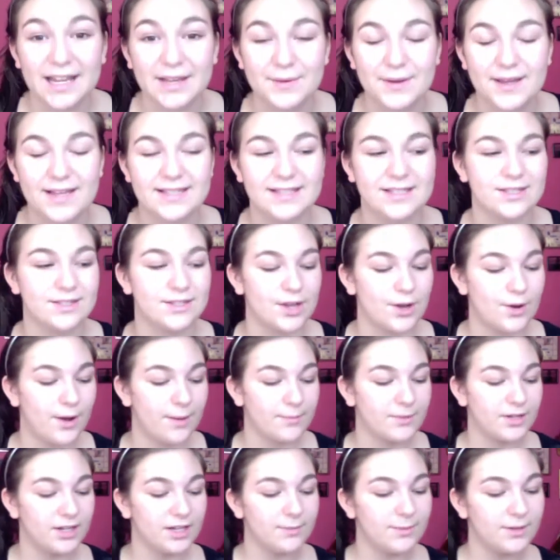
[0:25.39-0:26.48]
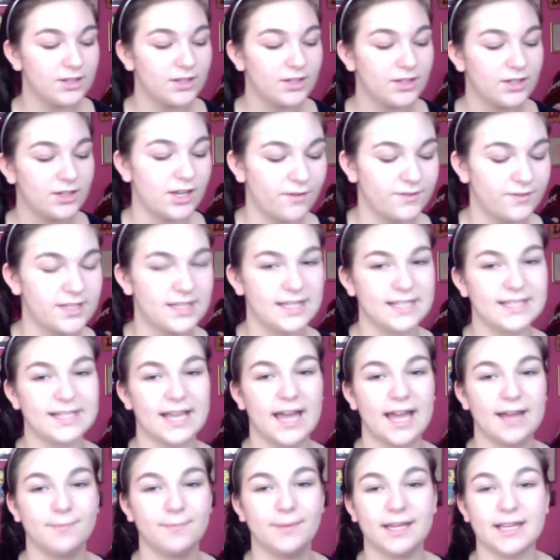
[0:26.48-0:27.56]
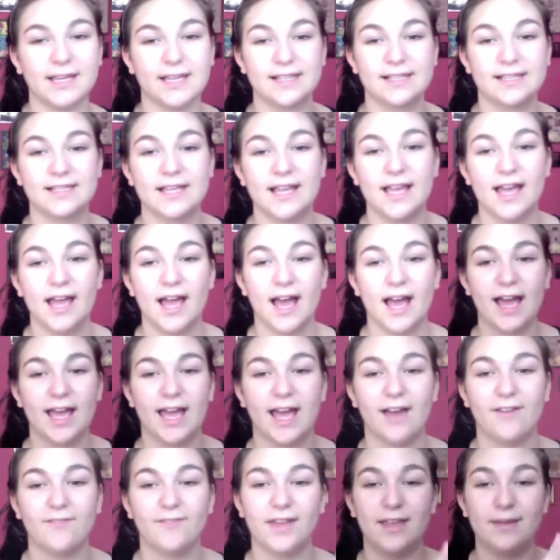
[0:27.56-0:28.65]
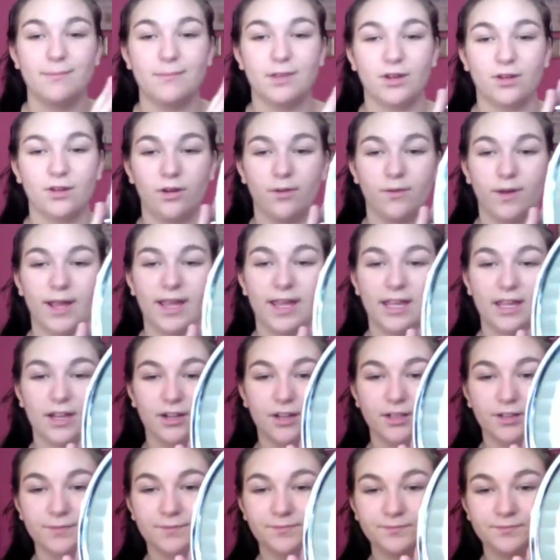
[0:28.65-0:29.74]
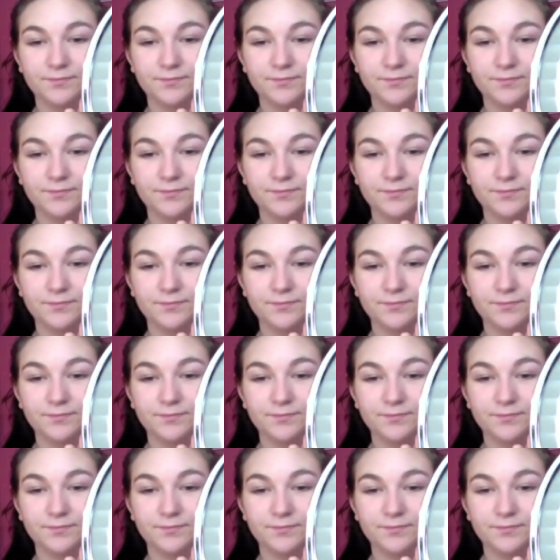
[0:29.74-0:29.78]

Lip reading: Anyways, so I'm going to be looking off to the side because I have a mirror right here.